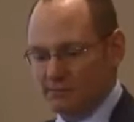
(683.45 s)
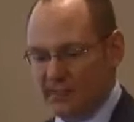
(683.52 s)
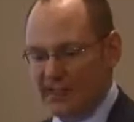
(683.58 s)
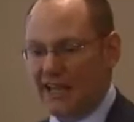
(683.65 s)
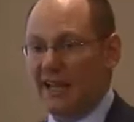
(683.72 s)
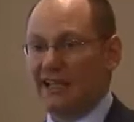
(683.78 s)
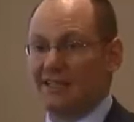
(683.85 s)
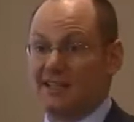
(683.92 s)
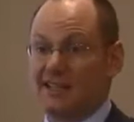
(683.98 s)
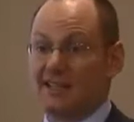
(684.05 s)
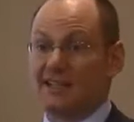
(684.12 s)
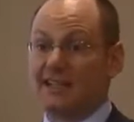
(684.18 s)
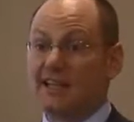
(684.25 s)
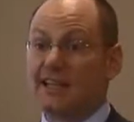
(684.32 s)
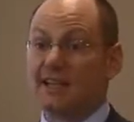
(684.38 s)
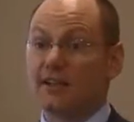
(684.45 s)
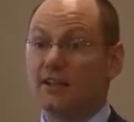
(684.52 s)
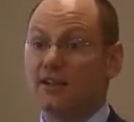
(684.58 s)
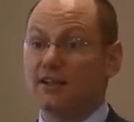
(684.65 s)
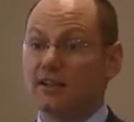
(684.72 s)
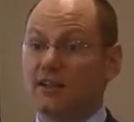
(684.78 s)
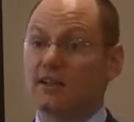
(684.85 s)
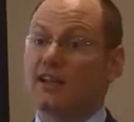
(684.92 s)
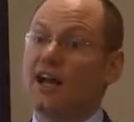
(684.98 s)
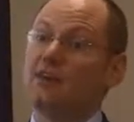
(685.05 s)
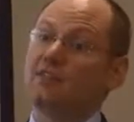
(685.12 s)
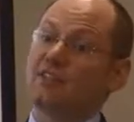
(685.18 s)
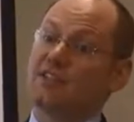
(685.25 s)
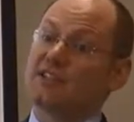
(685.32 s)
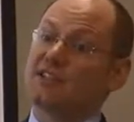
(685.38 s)
like AT&T that
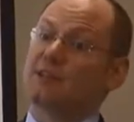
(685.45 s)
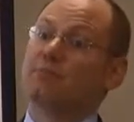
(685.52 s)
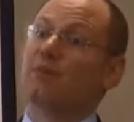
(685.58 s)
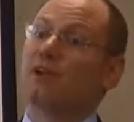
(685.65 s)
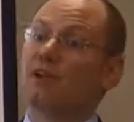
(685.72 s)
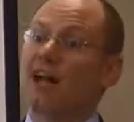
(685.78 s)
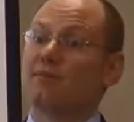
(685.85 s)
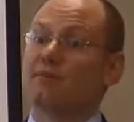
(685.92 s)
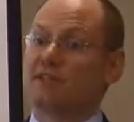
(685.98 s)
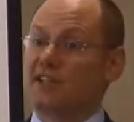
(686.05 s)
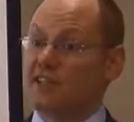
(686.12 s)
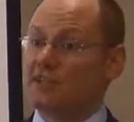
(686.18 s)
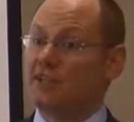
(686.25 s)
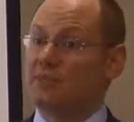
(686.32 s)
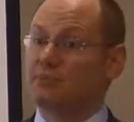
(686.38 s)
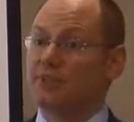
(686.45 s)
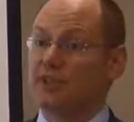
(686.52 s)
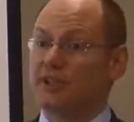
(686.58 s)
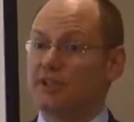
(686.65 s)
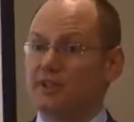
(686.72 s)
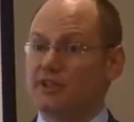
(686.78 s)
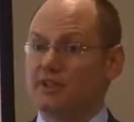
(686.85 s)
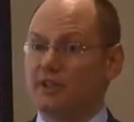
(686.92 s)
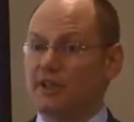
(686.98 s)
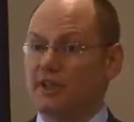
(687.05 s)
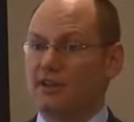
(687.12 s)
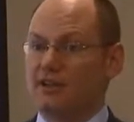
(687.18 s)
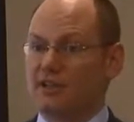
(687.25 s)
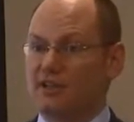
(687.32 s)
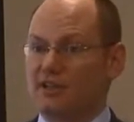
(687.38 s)
allow for things like Bell Labs, like that good book
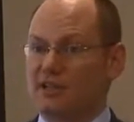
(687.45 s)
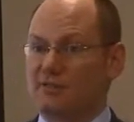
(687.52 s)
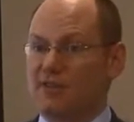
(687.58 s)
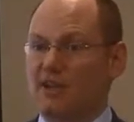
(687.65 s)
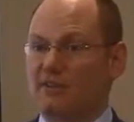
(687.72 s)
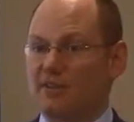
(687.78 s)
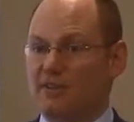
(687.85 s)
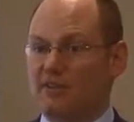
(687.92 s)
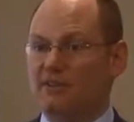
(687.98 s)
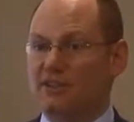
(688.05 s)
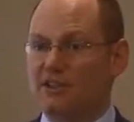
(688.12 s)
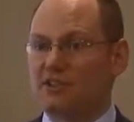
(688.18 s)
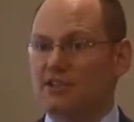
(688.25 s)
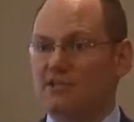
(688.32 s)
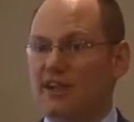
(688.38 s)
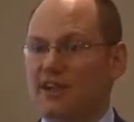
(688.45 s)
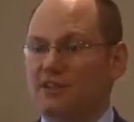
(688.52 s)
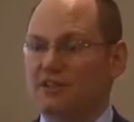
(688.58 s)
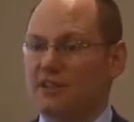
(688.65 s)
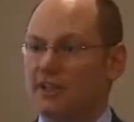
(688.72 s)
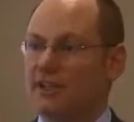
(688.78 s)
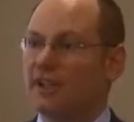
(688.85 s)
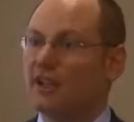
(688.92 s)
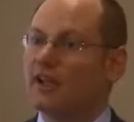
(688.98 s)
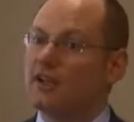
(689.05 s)
uh, that just came out, The Innovation Factory.